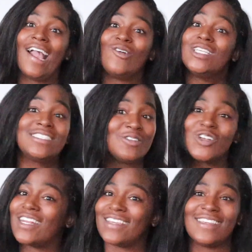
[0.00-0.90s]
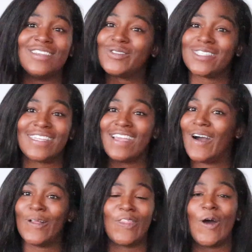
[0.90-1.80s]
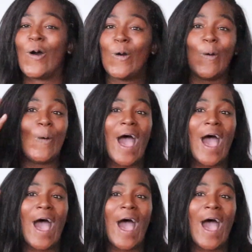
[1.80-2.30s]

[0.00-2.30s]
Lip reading: we still trying to get used to the whole